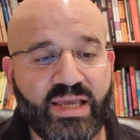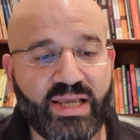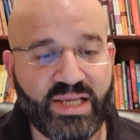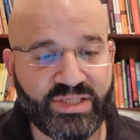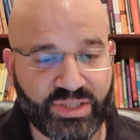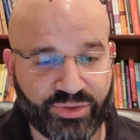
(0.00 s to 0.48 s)

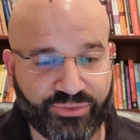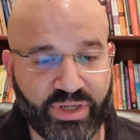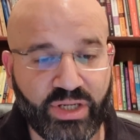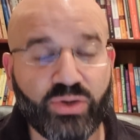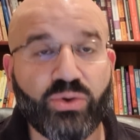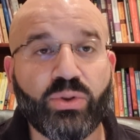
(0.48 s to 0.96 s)
is the
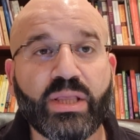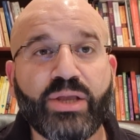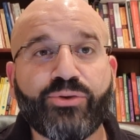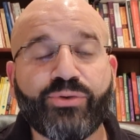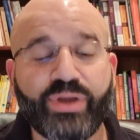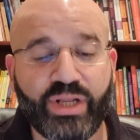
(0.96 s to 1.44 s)
critical
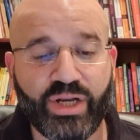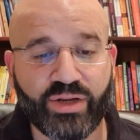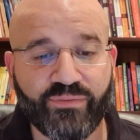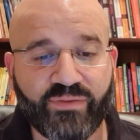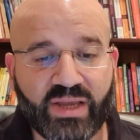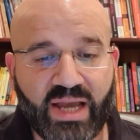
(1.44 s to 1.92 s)
ingredient
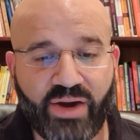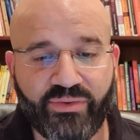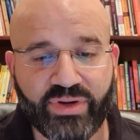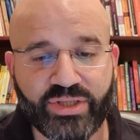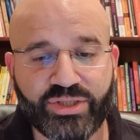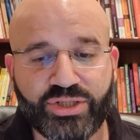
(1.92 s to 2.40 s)
of
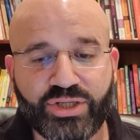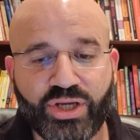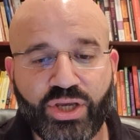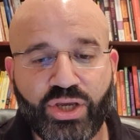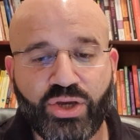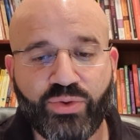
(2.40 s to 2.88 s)
courage,
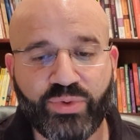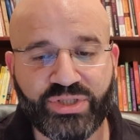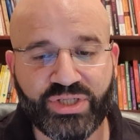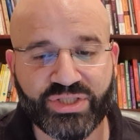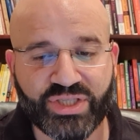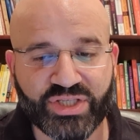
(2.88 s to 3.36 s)

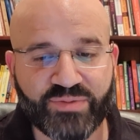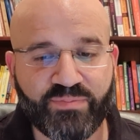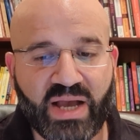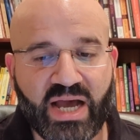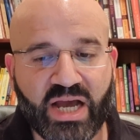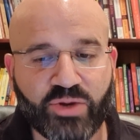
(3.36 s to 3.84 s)
which is the
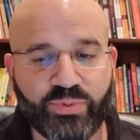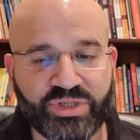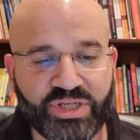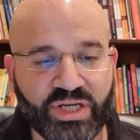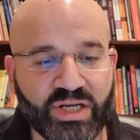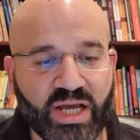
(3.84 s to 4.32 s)
spark
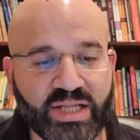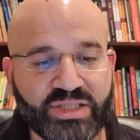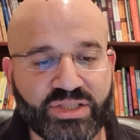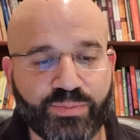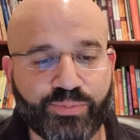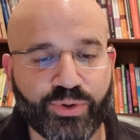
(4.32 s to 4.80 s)
which
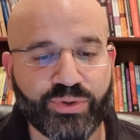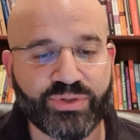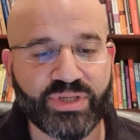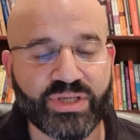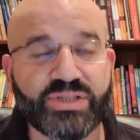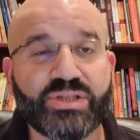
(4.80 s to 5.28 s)
ignites the
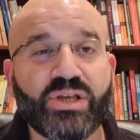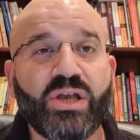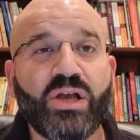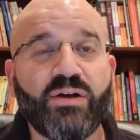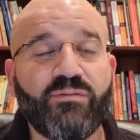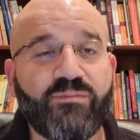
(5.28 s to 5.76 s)
process
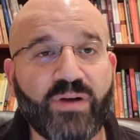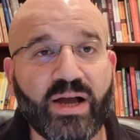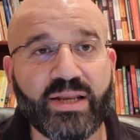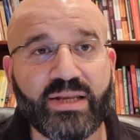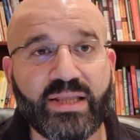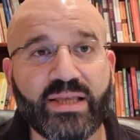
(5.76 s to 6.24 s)
of
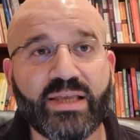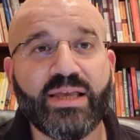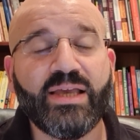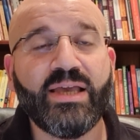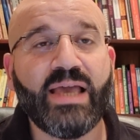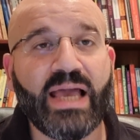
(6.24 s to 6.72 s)
finding
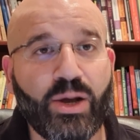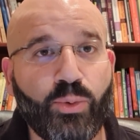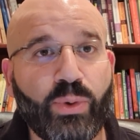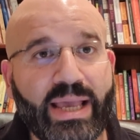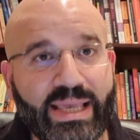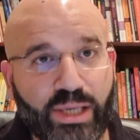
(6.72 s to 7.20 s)
our way